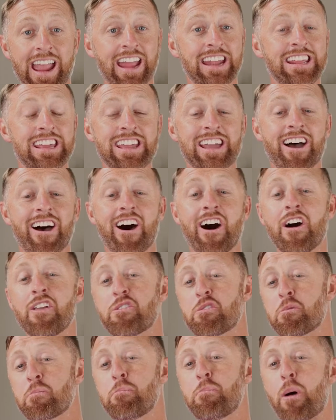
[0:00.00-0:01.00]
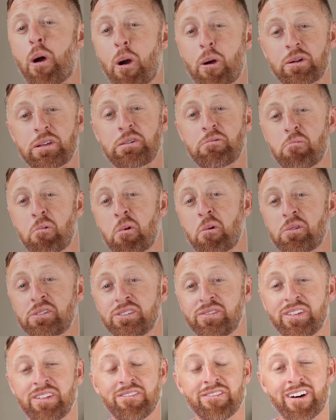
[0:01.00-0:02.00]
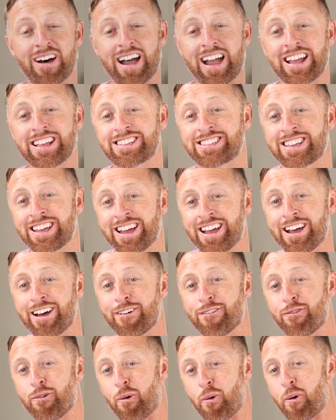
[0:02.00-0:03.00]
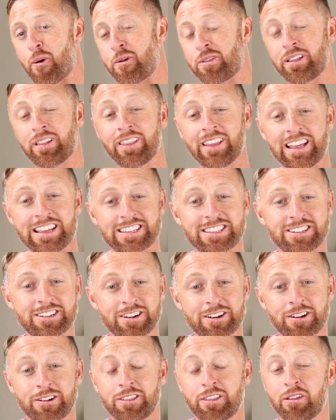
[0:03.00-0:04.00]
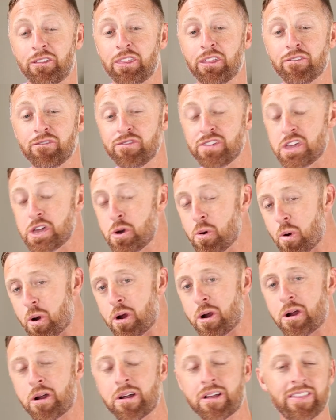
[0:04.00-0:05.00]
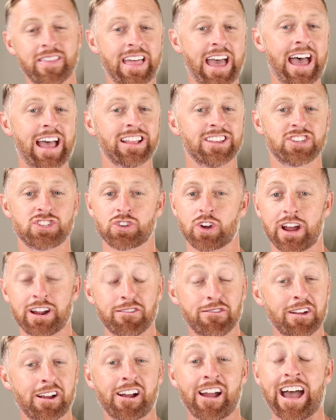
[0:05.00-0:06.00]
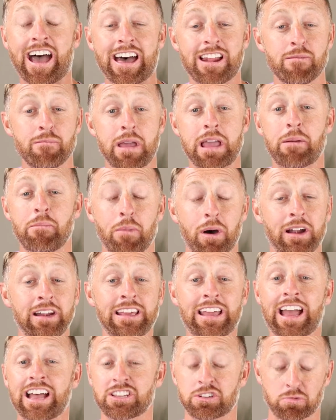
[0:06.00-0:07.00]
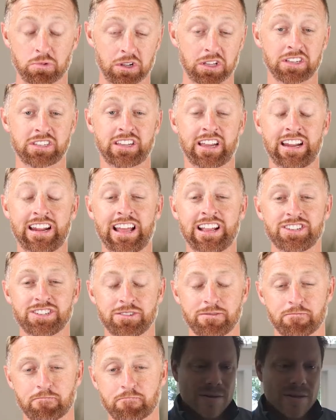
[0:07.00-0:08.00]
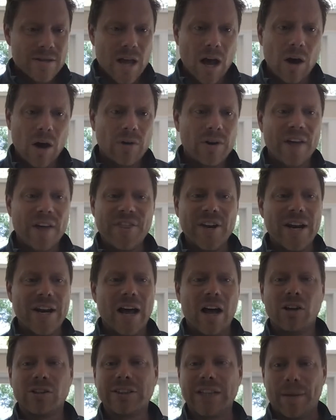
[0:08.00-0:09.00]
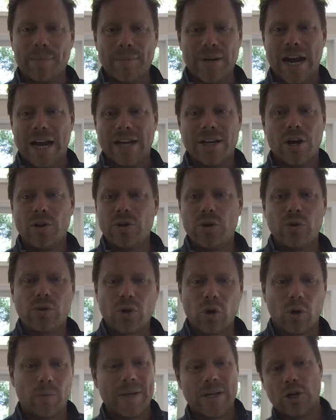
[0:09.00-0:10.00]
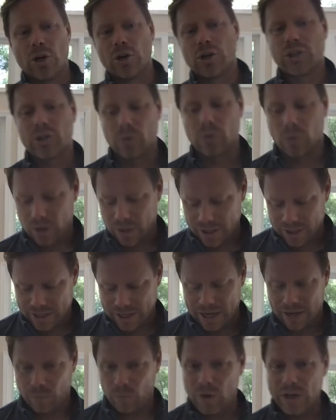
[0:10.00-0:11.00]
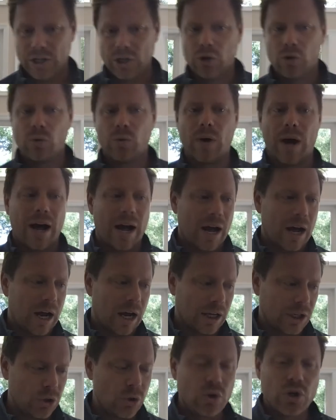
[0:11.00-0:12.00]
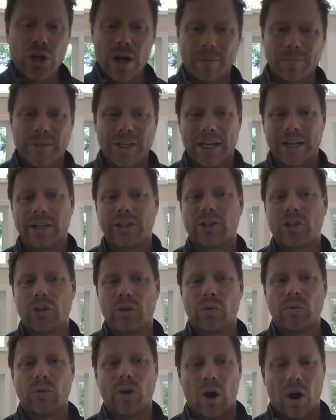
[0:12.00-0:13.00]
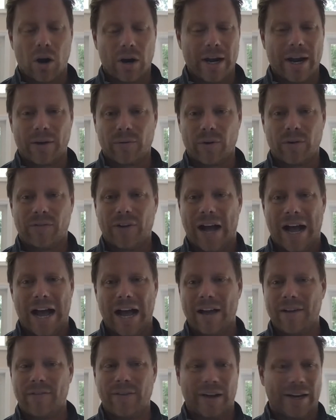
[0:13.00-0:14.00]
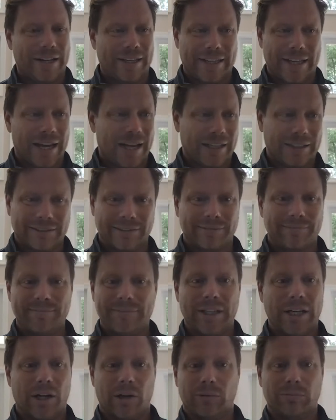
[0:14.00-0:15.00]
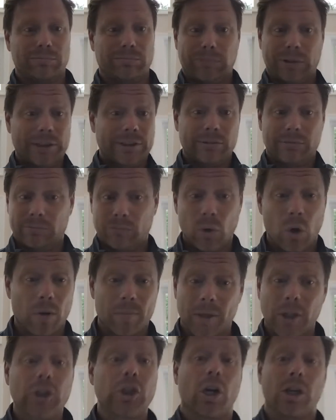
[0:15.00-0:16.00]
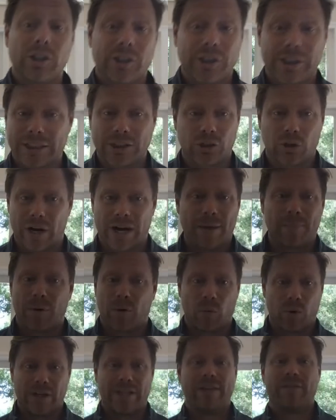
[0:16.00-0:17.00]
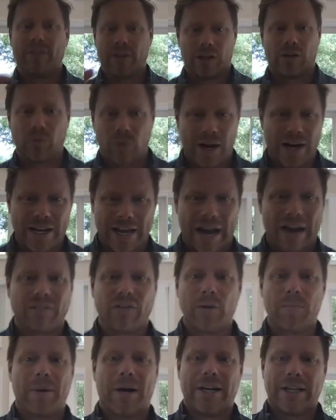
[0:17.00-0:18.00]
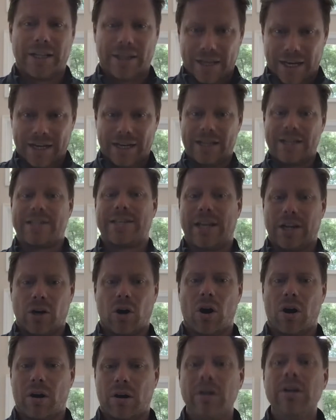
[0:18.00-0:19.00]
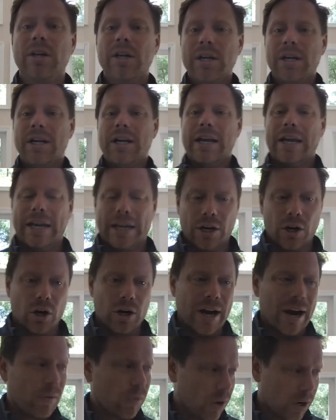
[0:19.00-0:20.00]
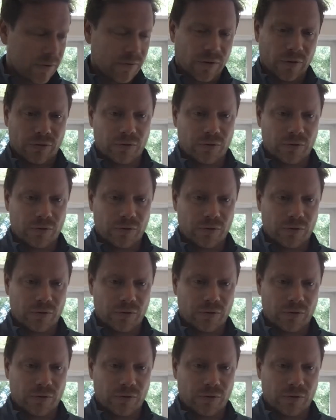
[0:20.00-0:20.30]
Any other parting words of advice for the listener, the, the viewer that's trying to figure out how to make money as a real estate agent? No, nothing else. I mean, I know you told me your story that when you uh, you jumped into R E I Revive, and again, you know, we normally charge six grand, but we're giving it away to everybody that is in our in our network for